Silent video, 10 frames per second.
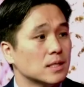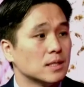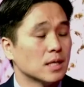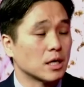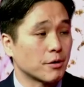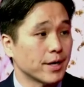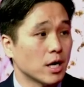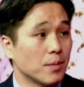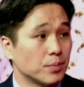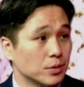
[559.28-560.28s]
is a great
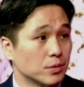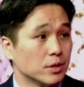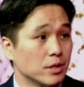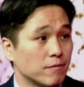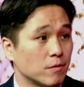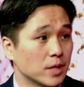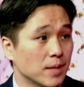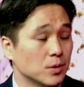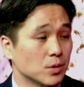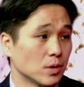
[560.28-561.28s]
opportunity for
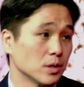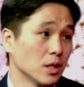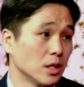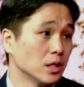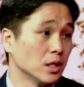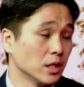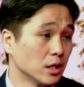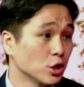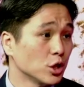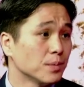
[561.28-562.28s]
them to also learn the
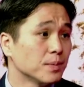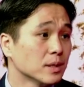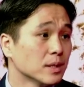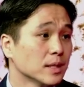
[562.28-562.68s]
leadership